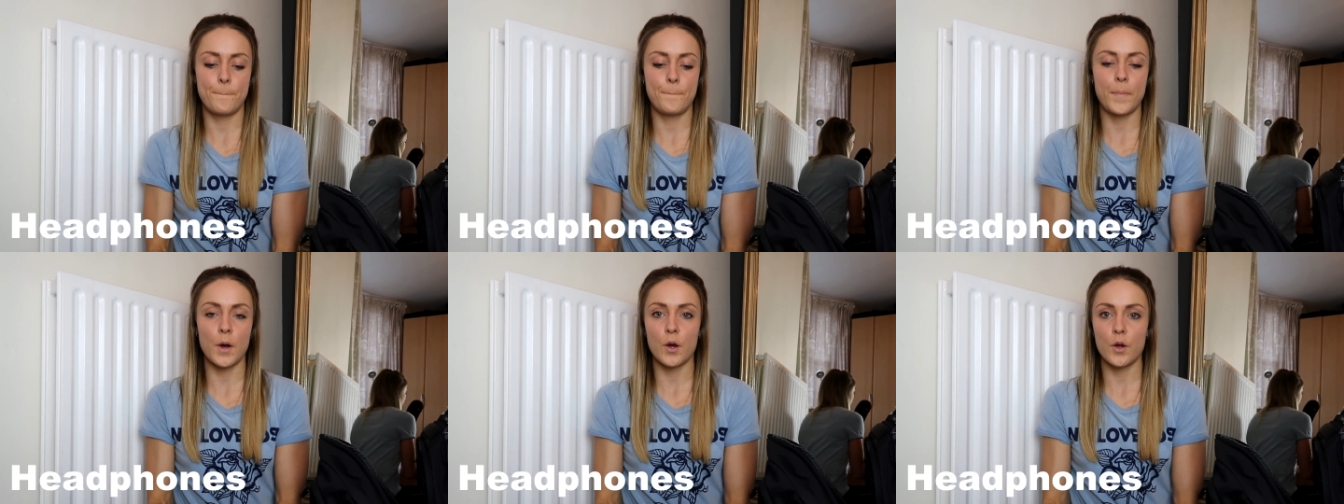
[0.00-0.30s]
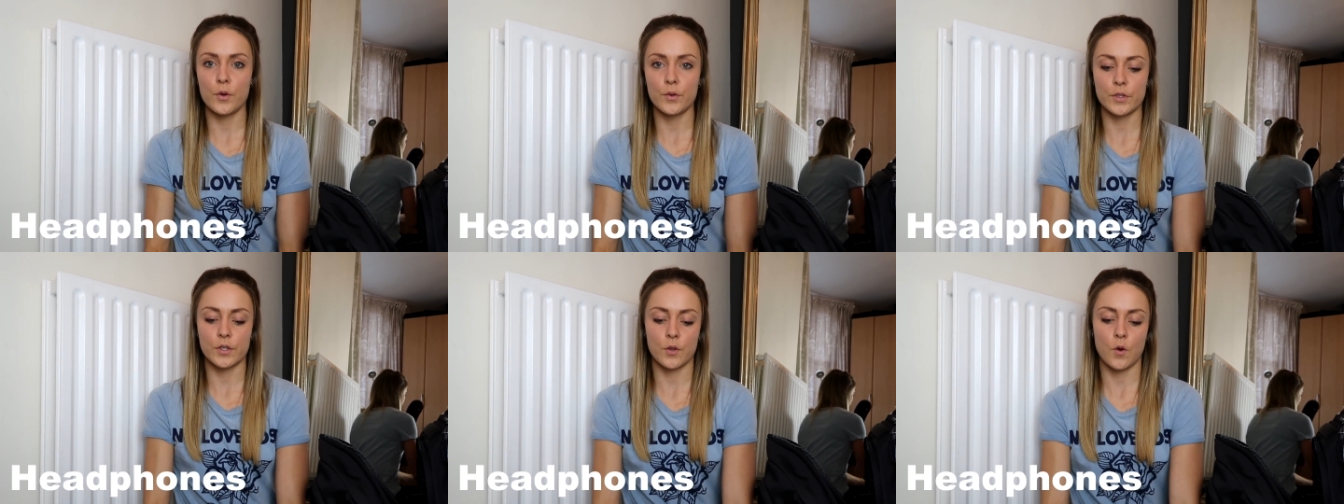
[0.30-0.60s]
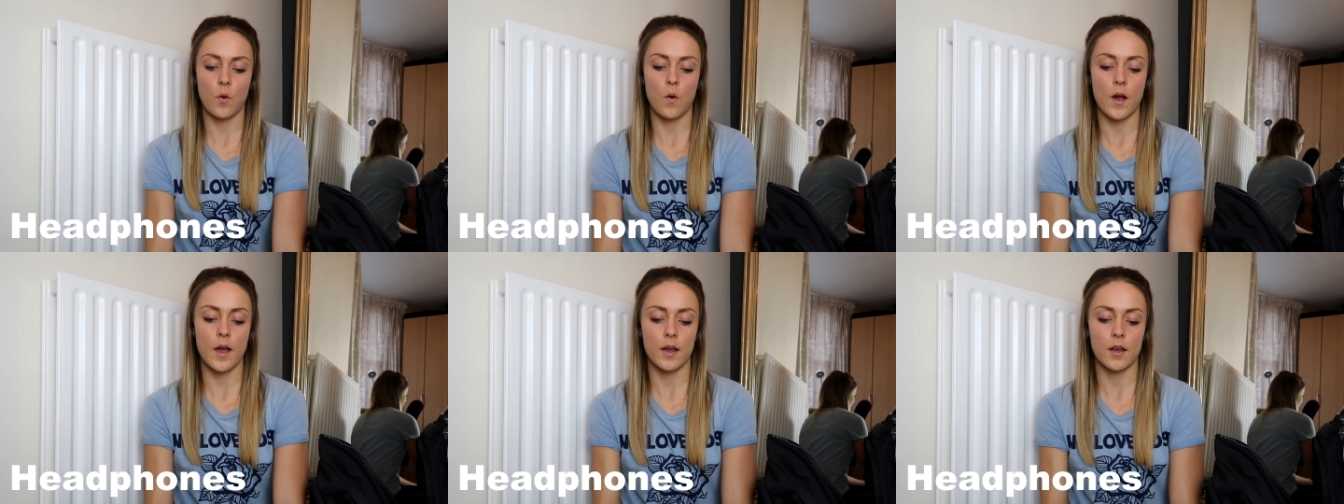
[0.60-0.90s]
Bose
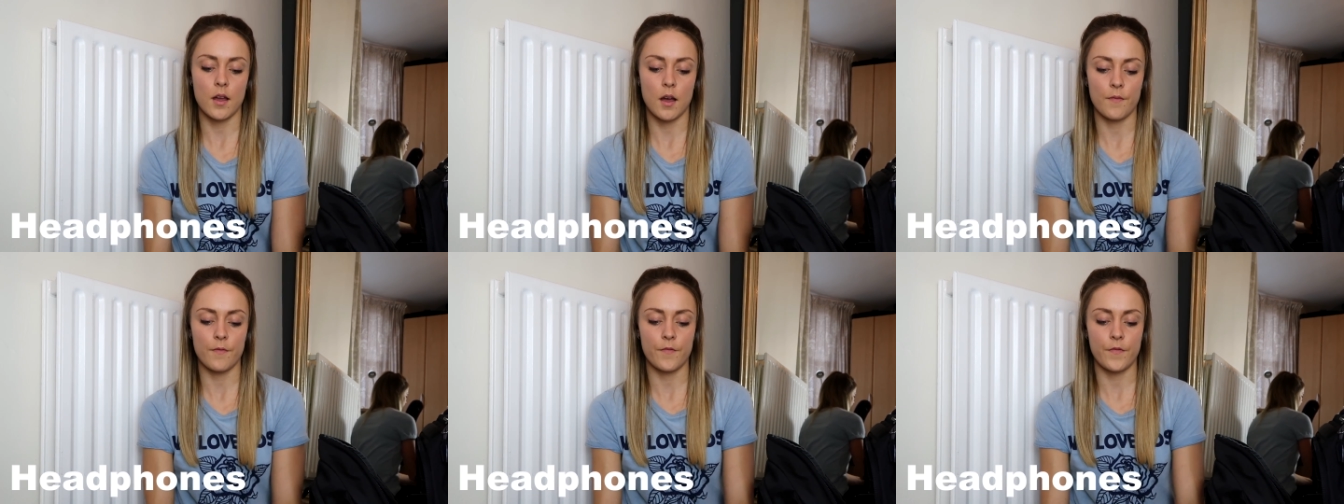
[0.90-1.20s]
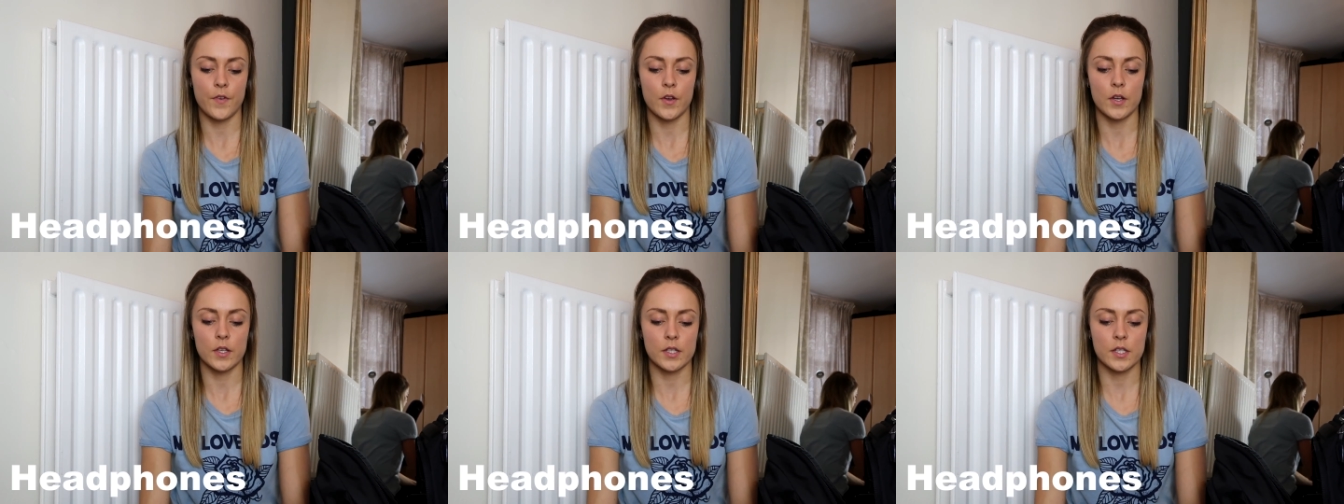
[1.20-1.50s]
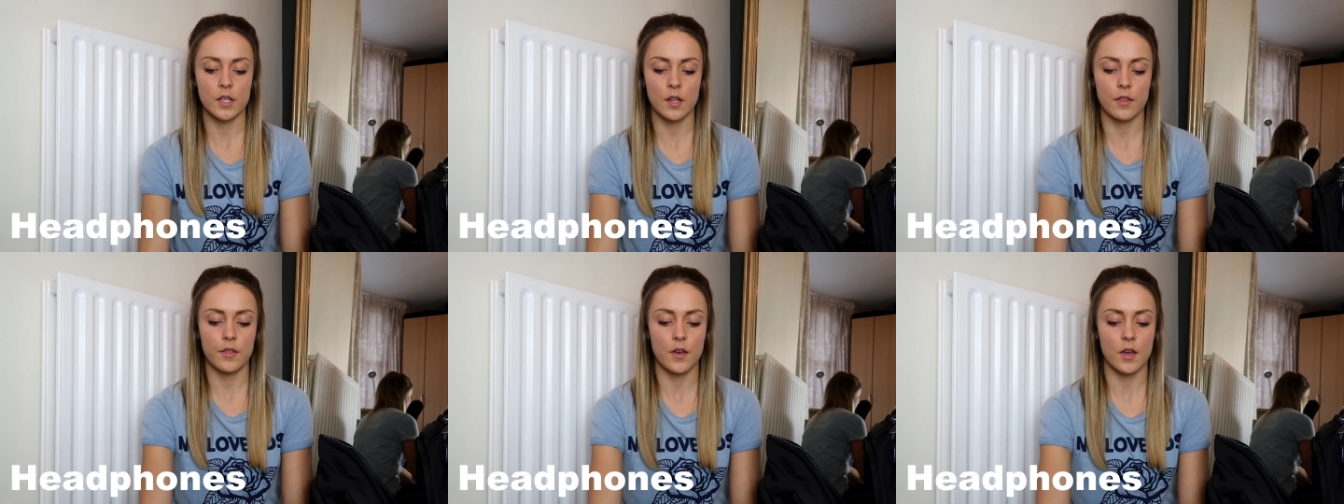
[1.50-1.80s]
Quiet
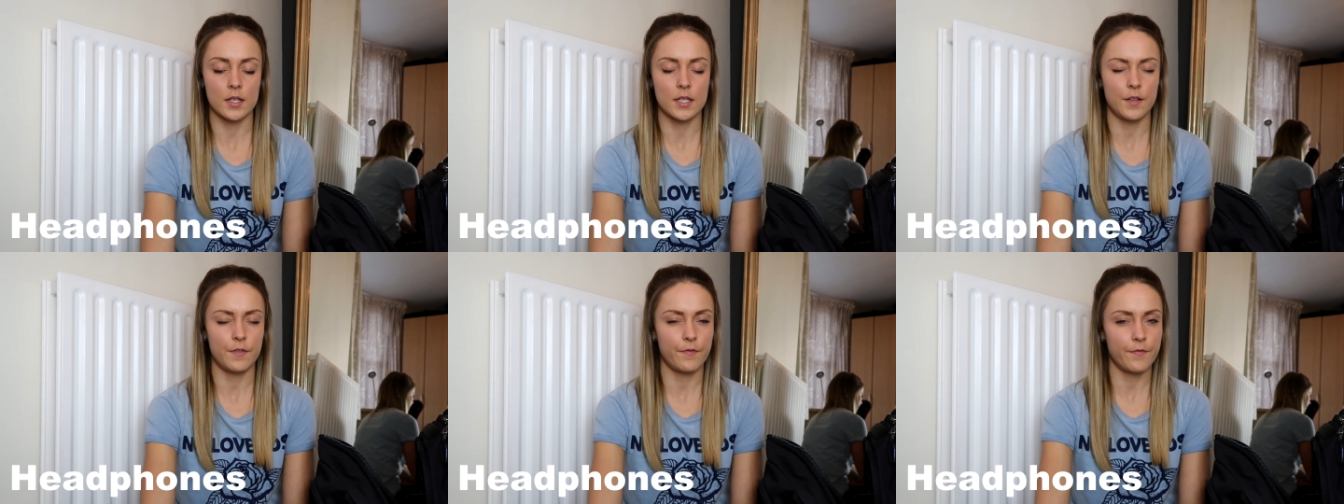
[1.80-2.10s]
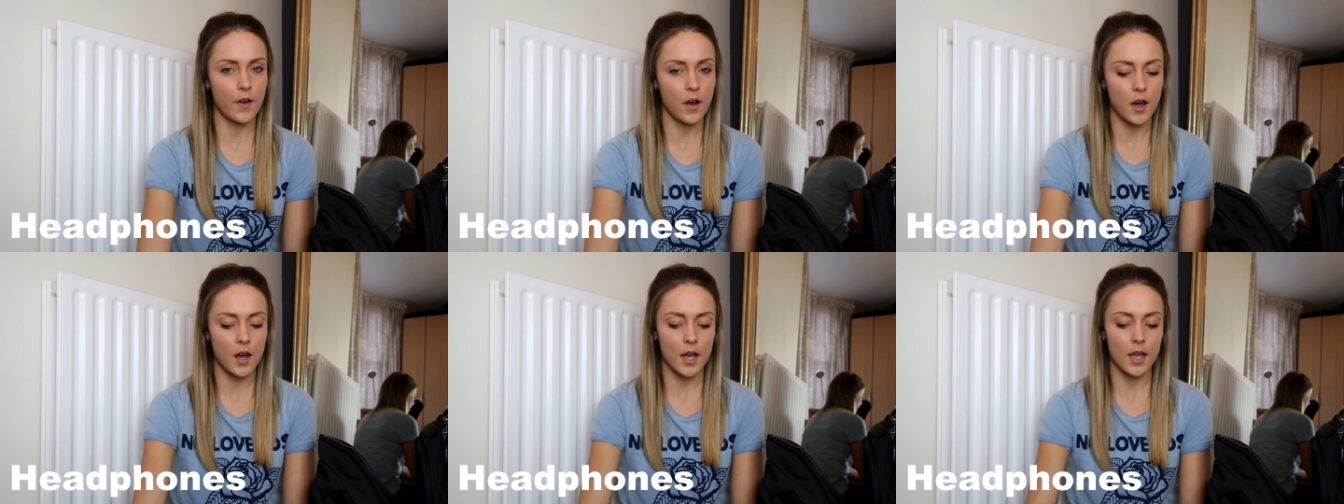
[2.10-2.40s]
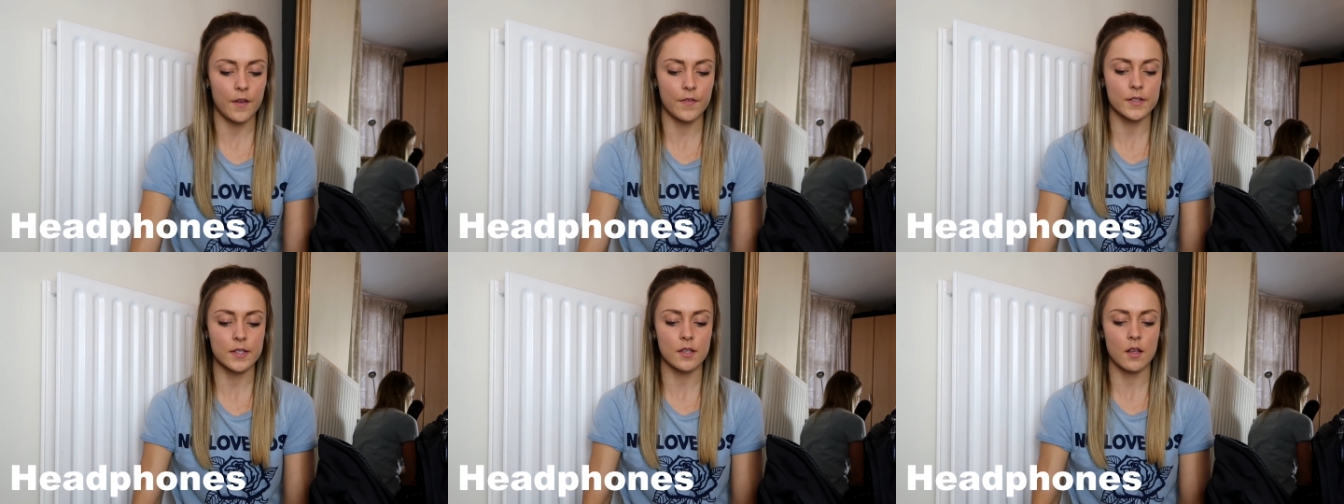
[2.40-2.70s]
Comfort
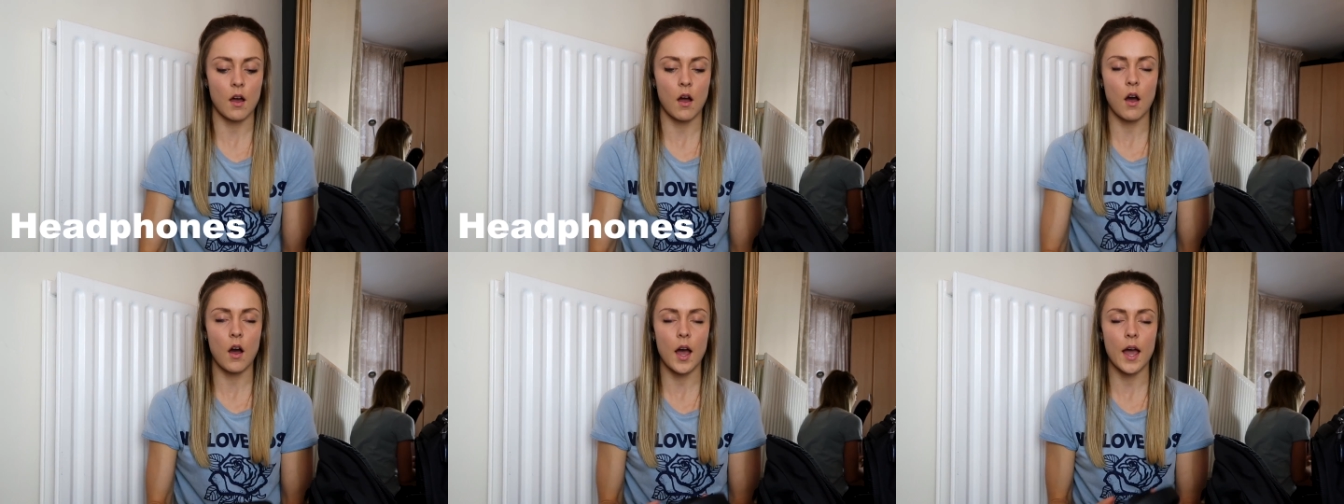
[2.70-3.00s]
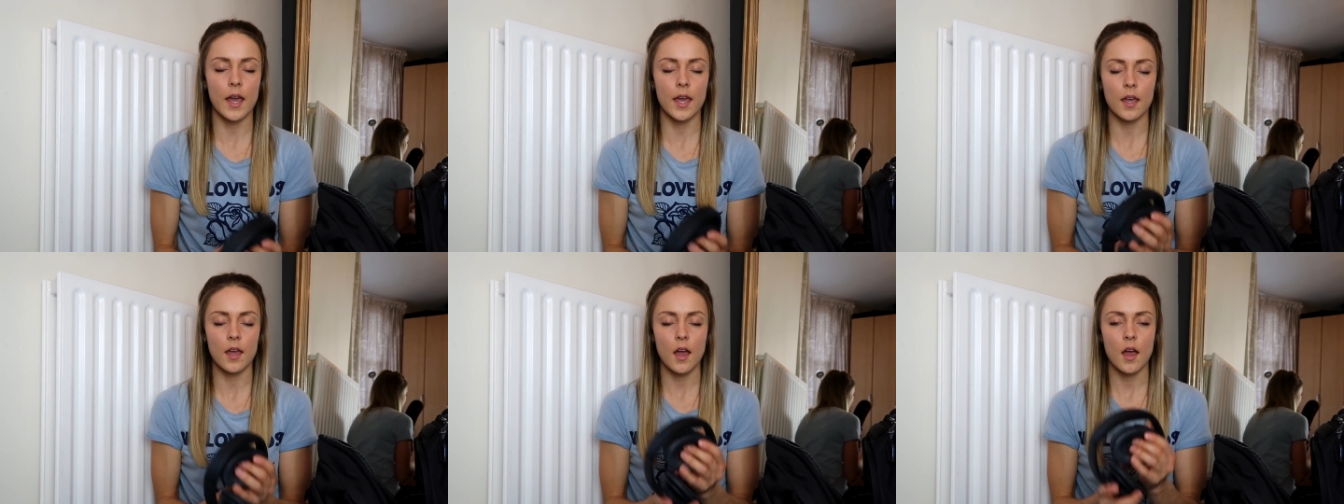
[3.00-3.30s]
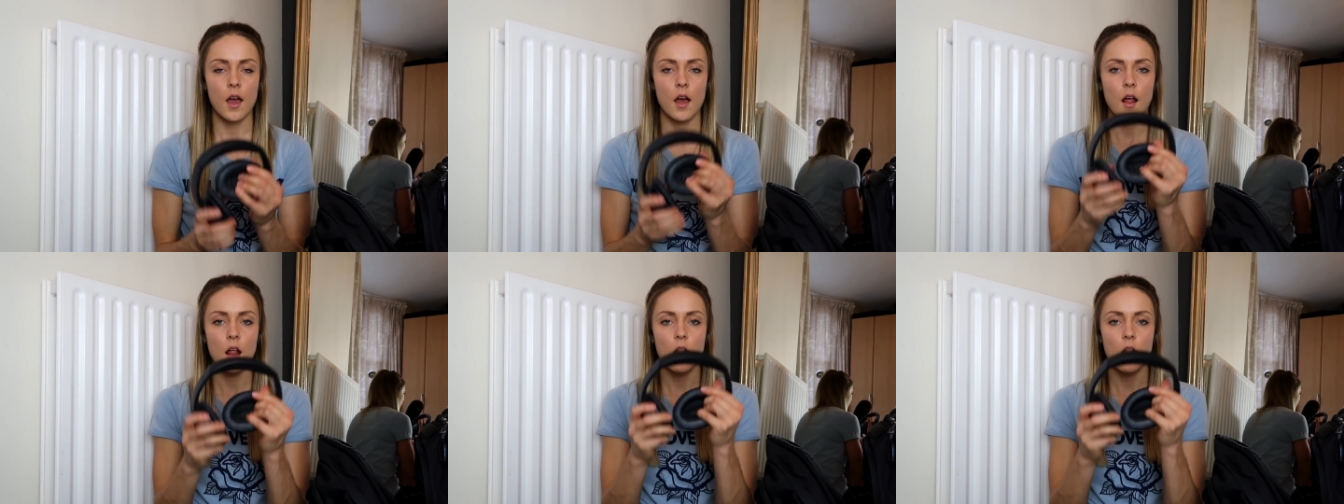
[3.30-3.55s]
35s. I